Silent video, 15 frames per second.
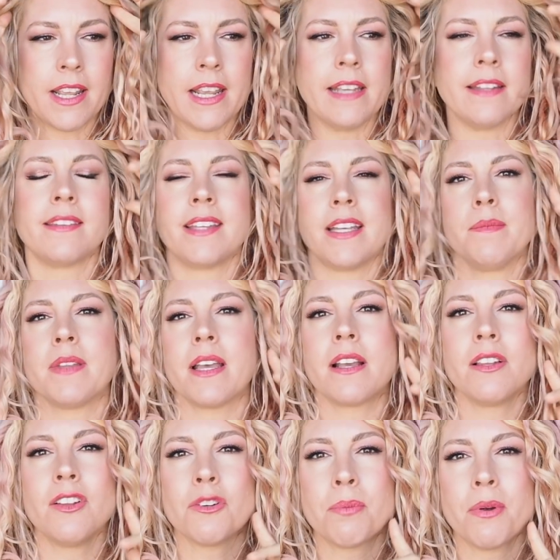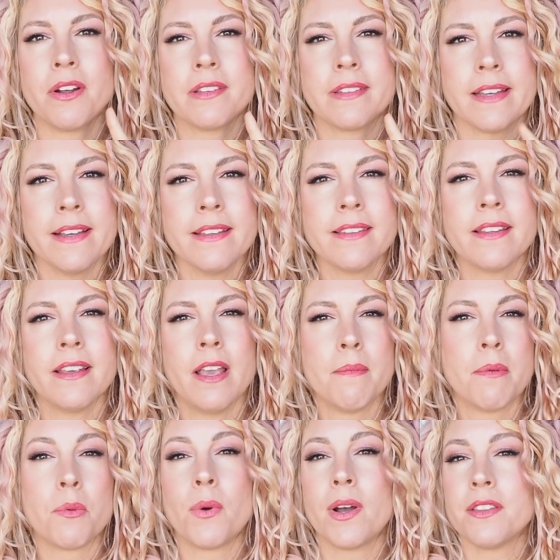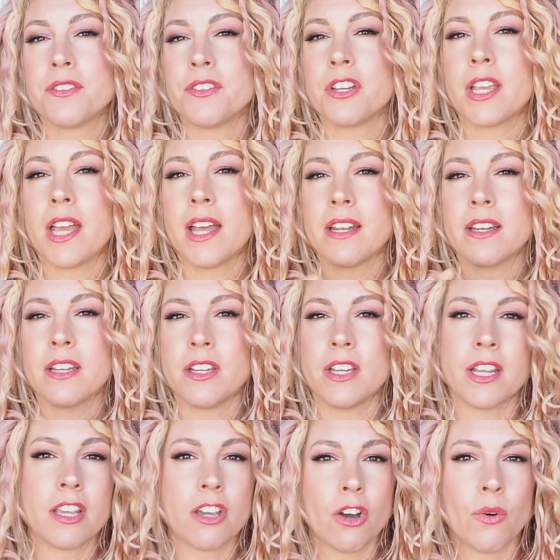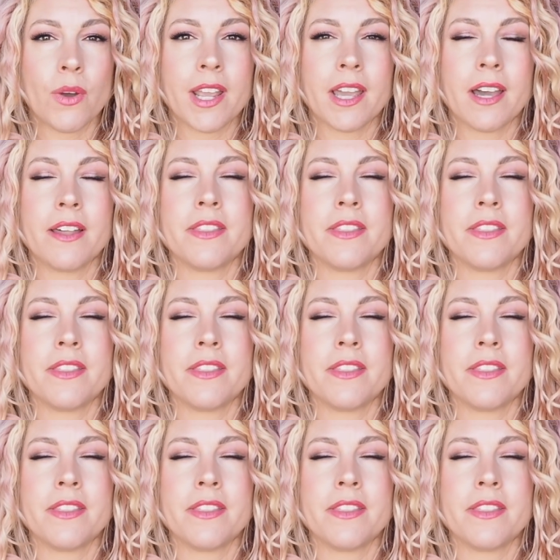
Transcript: it seems like a long process, but once you get it going,